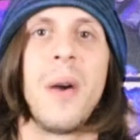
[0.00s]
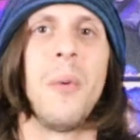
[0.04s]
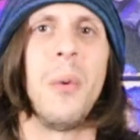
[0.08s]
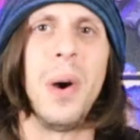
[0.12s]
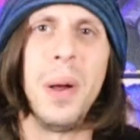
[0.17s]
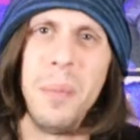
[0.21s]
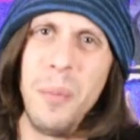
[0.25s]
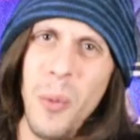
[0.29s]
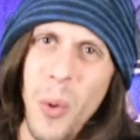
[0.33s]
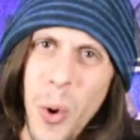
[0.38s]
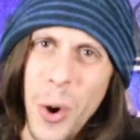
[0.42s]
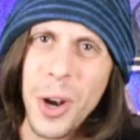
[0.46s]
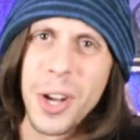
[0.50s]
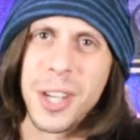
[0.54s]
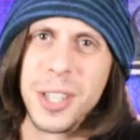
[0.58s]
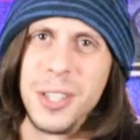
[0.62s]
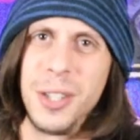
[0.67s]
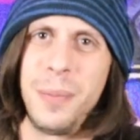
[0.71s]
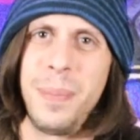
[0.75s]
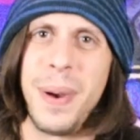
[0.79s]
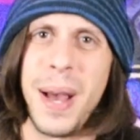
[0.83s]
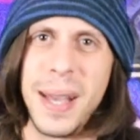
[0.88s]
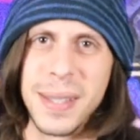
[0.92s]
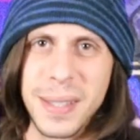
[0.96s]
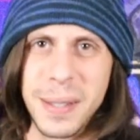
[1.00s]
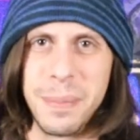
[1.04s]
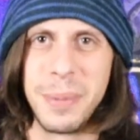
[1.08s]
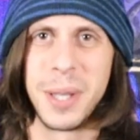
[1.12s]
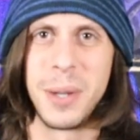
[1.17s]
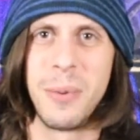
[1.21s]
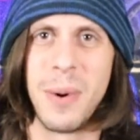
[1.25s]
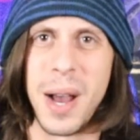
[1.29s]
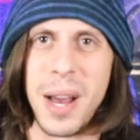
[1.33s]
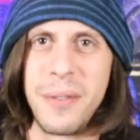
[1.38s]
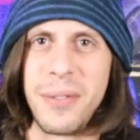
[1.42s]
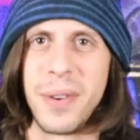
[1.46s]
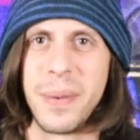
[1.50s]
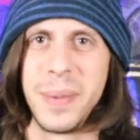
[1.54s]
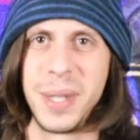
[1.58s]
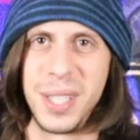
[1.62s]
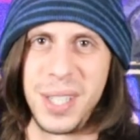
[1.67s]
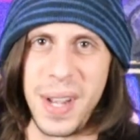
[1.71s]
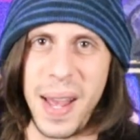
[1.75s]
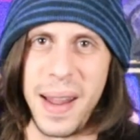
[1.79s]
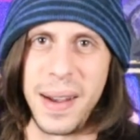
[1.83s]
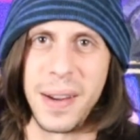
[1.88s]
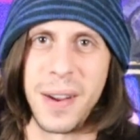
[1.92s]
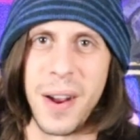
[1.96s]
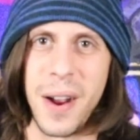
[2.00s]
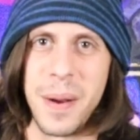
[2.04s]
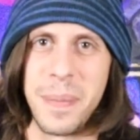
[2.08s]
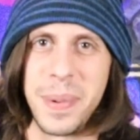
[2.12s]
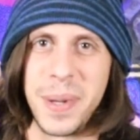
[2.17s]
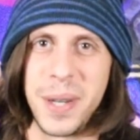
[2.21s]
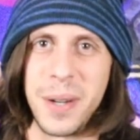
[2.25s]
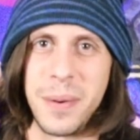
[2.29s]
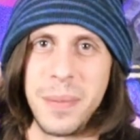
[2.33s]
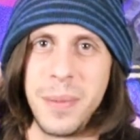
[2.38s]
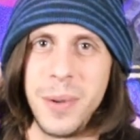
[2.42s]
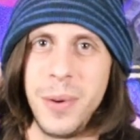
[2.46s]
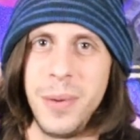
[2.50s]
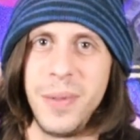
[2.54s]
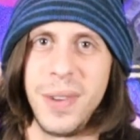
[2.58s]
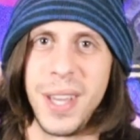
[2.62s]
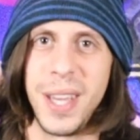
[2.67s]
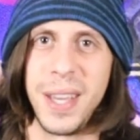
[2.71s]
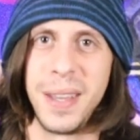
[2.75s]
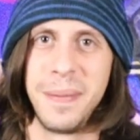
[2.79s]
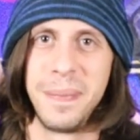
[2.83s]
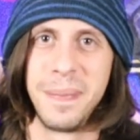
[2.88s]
What more could you possibly want from a John Carpenter movie?